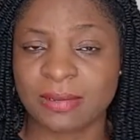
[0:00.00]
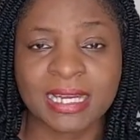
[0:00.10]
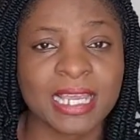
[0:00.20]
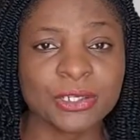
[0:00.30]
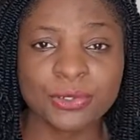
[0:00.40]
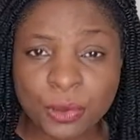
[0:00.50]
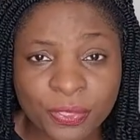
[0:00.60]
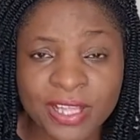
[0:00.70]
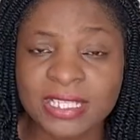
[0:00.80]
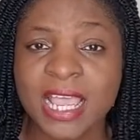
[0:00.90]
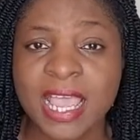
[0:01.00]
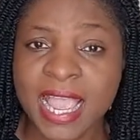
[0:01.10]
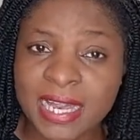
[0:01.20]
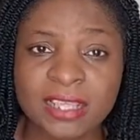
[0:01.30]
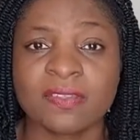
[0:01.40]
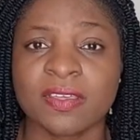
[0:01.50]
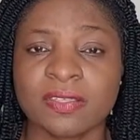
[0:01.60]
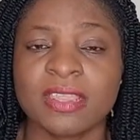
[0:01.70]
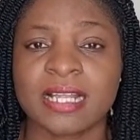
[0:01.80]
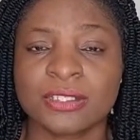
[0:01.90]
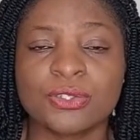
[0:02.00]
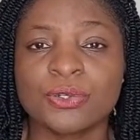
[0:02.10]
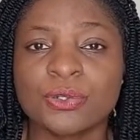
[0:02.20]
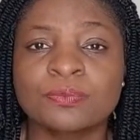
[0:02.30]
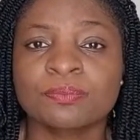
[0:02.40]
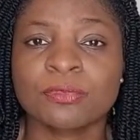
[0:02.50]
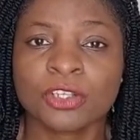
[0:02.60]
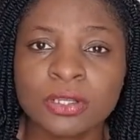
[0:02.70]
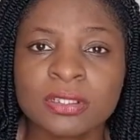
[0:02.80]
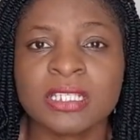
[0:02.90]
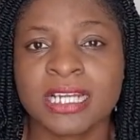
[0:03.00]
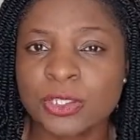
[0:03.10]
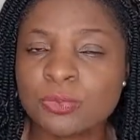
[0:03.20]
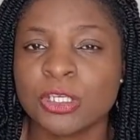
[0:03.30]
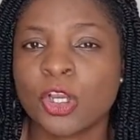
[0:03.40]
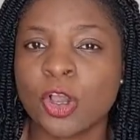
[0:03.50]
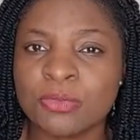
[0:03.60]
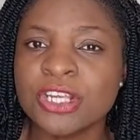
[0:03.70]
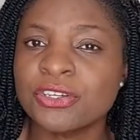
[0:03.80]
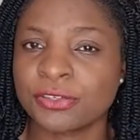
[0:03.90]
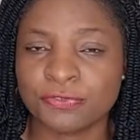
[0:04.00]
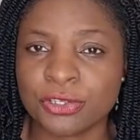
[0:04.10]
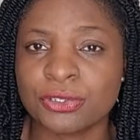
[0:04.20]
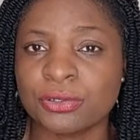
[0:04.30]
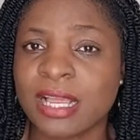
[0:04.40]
And I know that anything that you consider to be communion for you,